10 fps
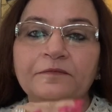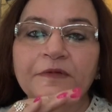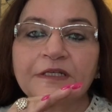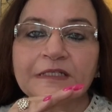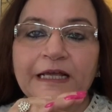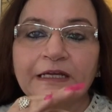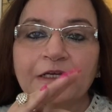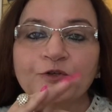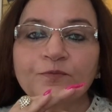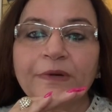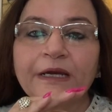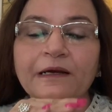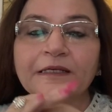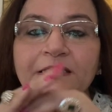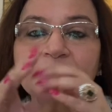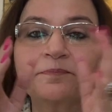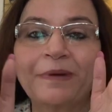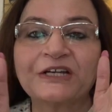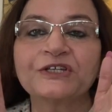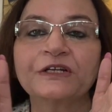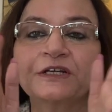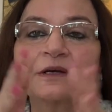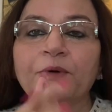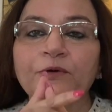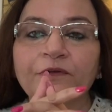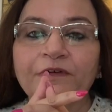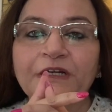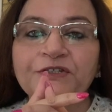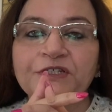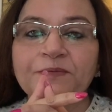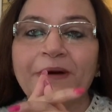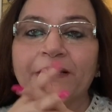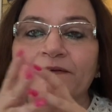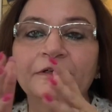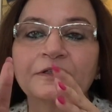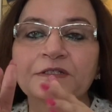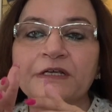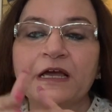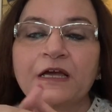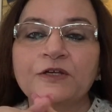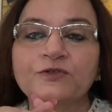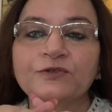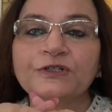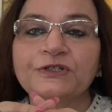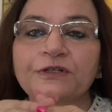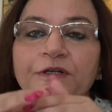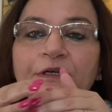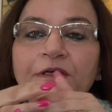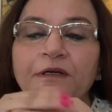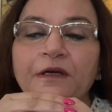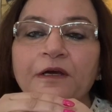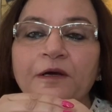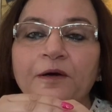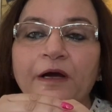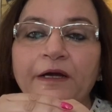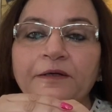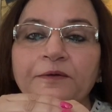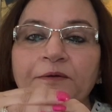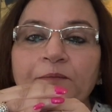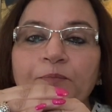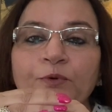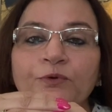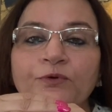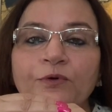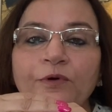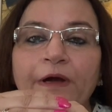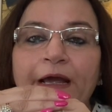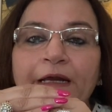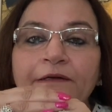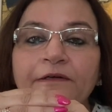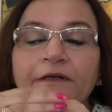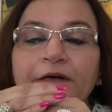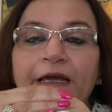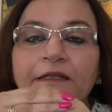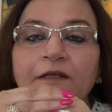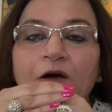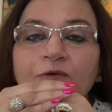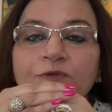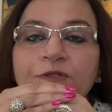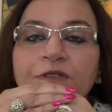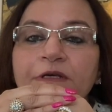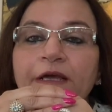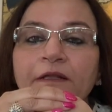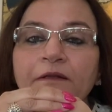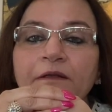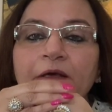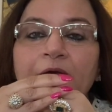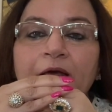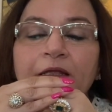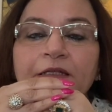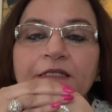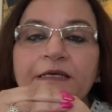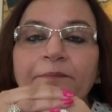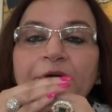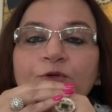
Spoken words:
is likely to make us passionate about the religious matters, judiciary. And Pluto entered 9th house in December